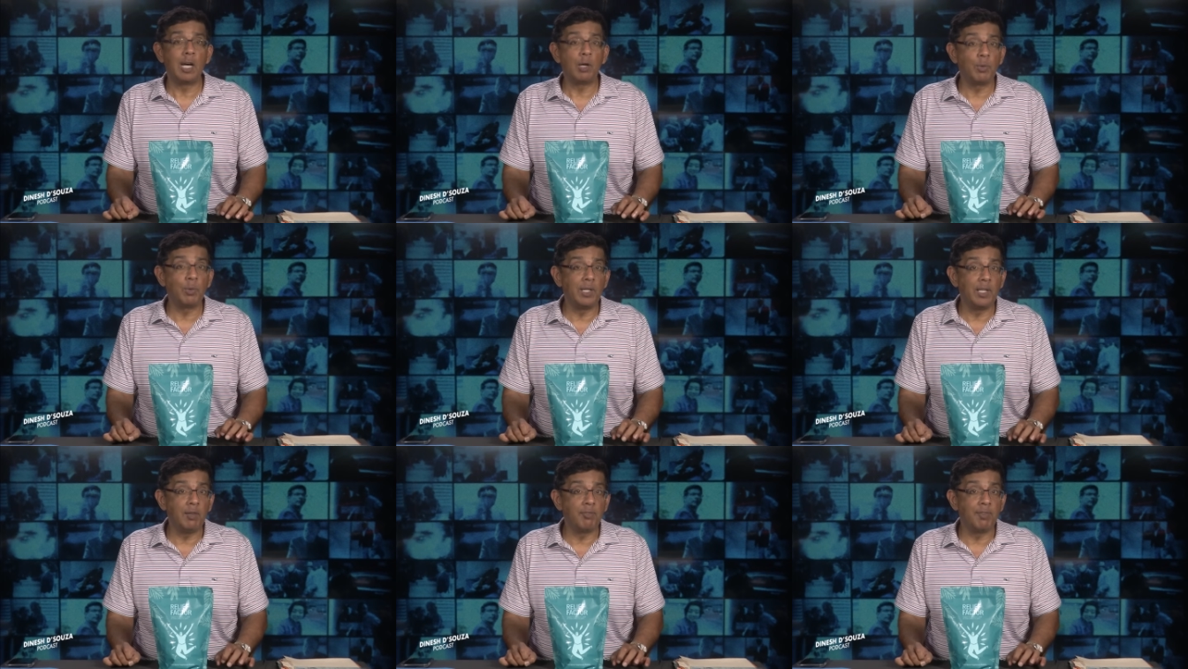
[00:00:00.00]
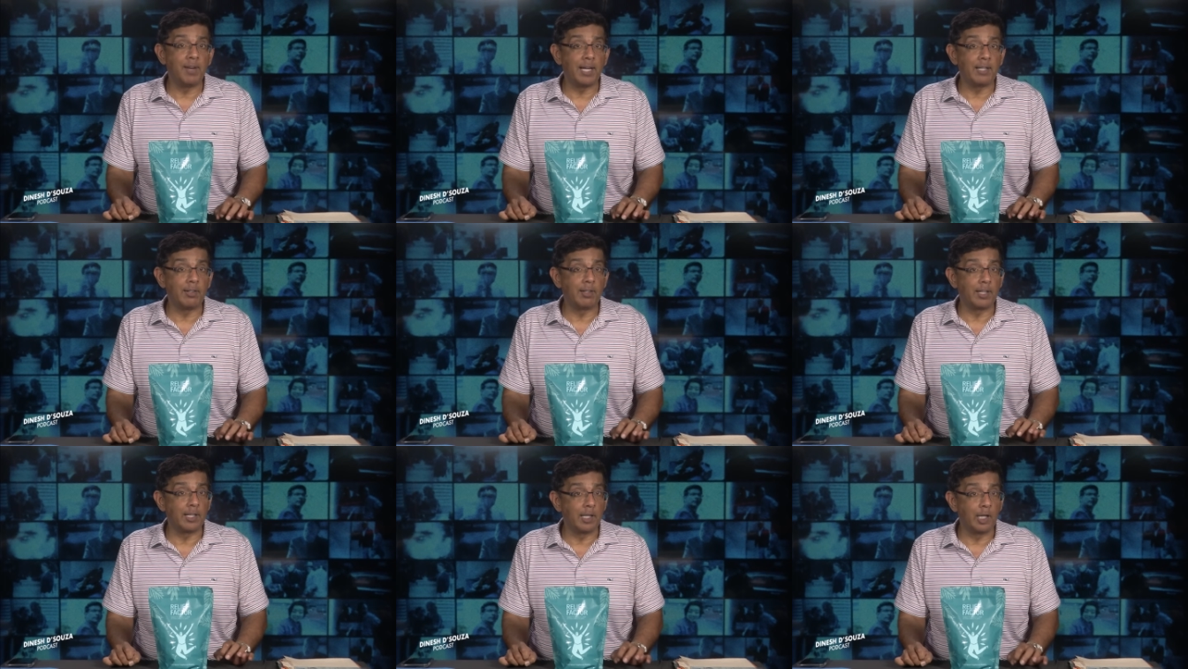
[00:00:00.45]
Relief
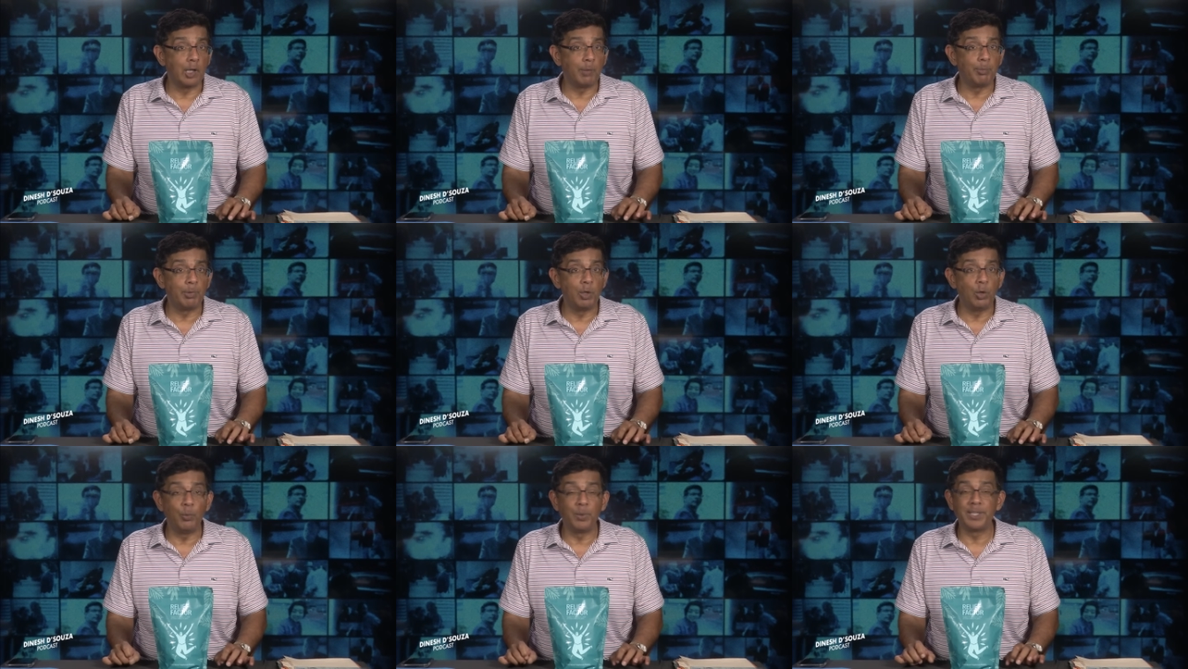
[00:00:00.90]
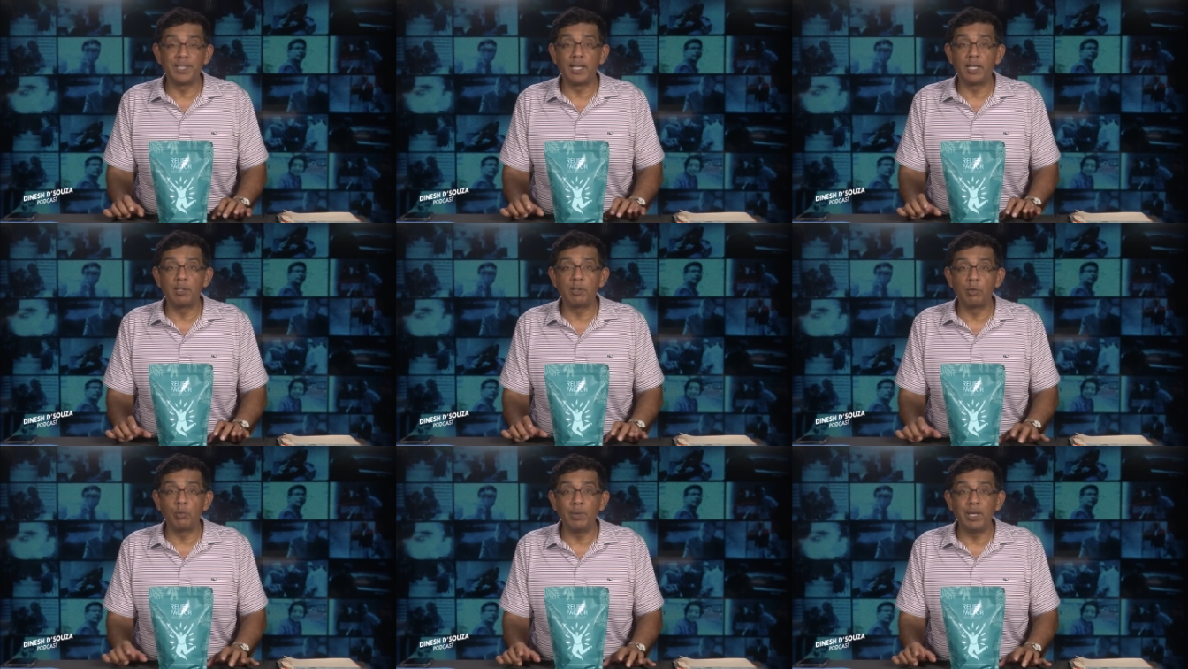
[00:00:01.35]
Factor can help you with their
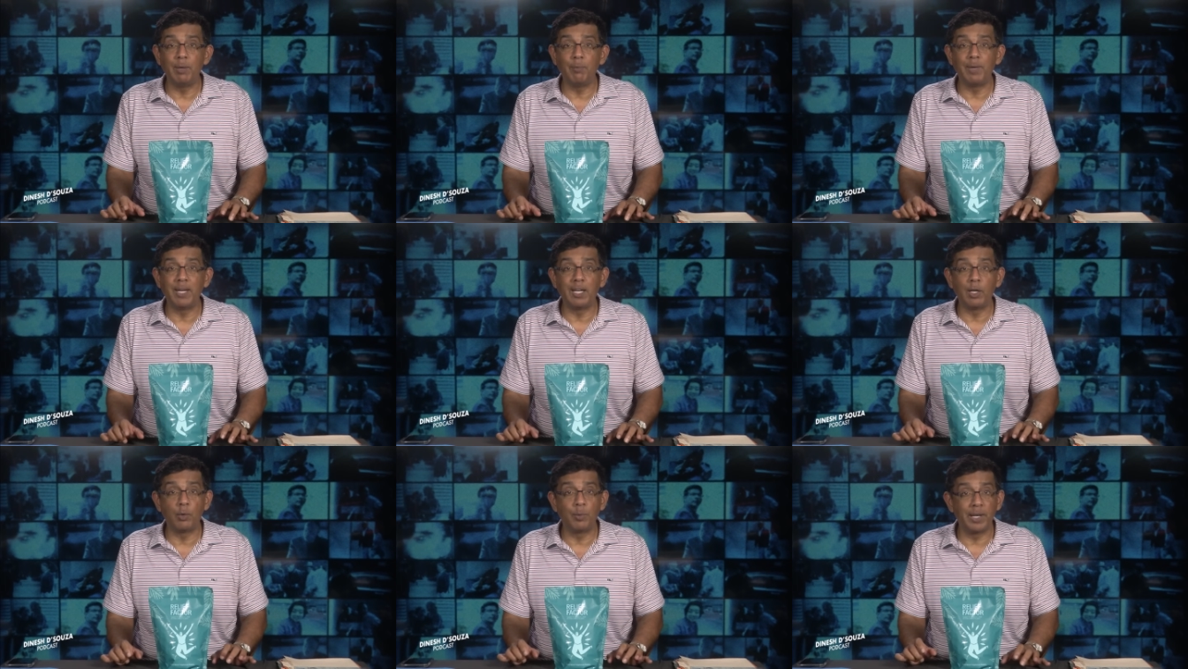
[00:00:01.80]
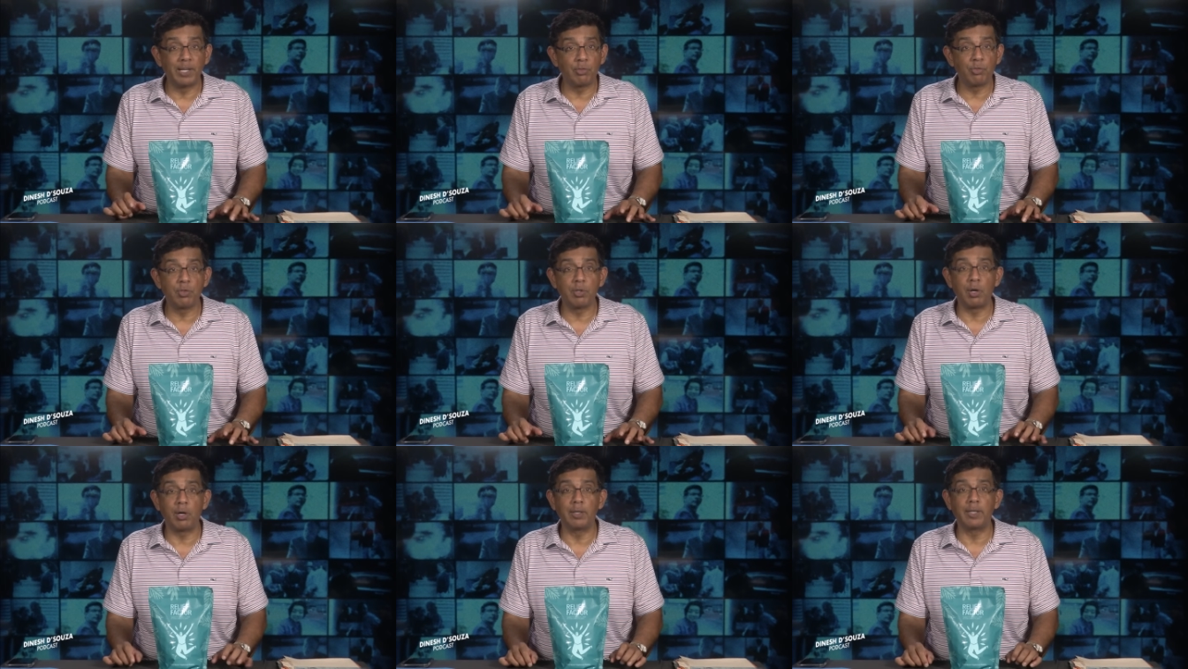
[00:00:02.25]
3-week quick
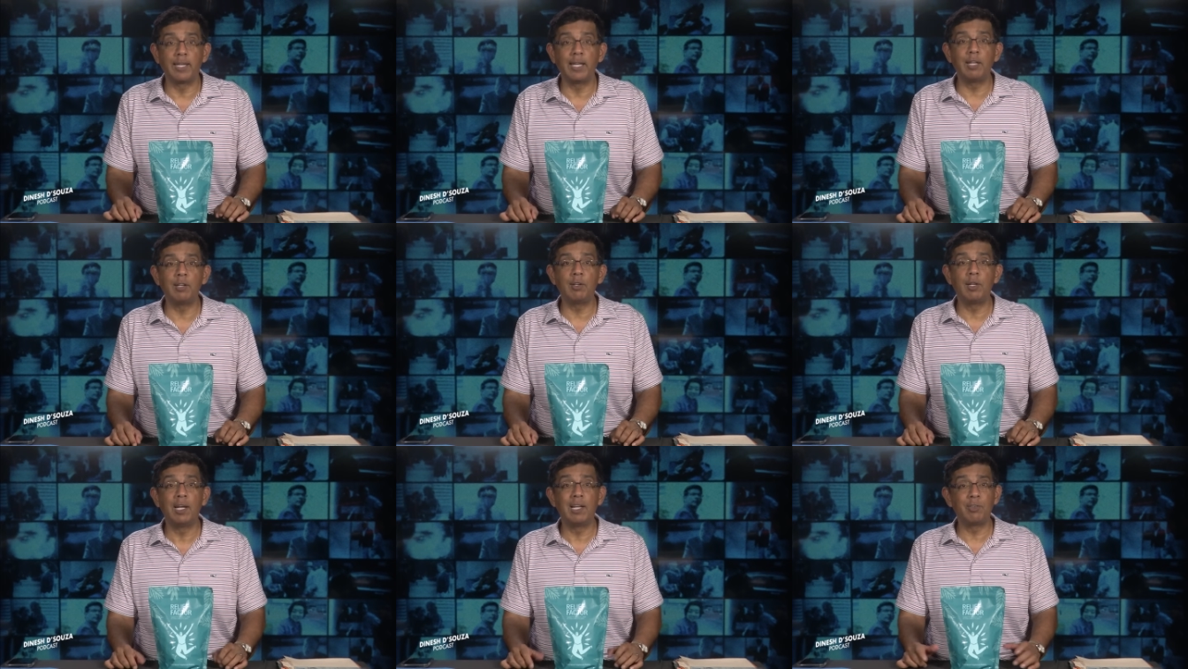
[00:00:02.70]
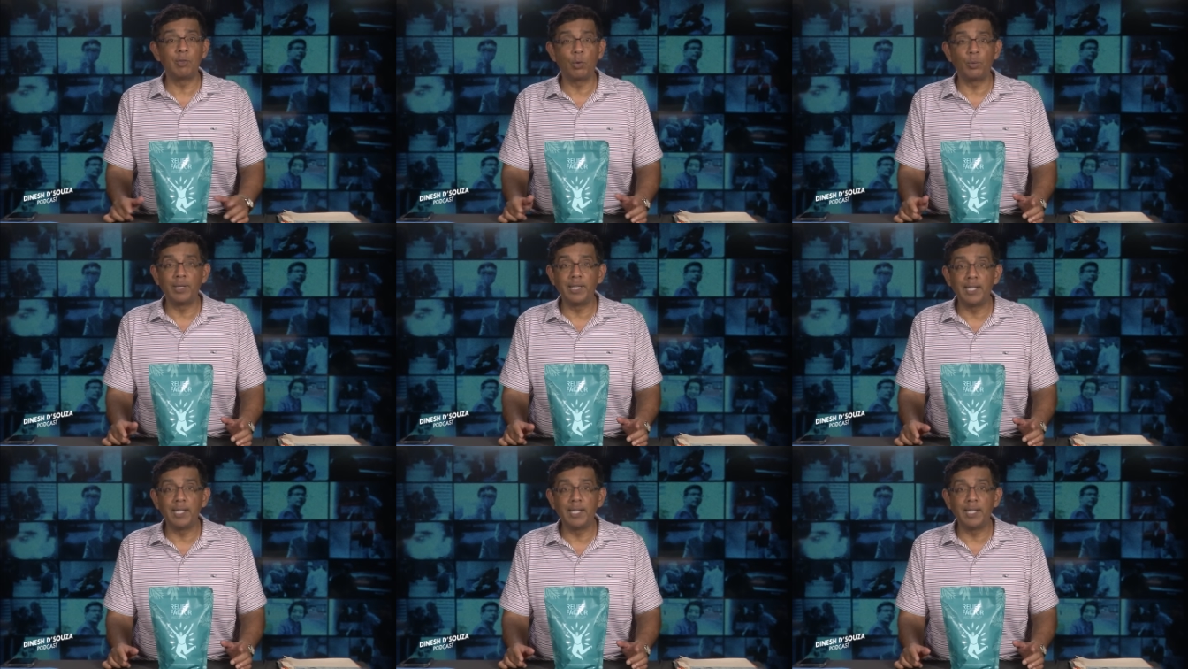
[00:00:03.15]
start kit? It's only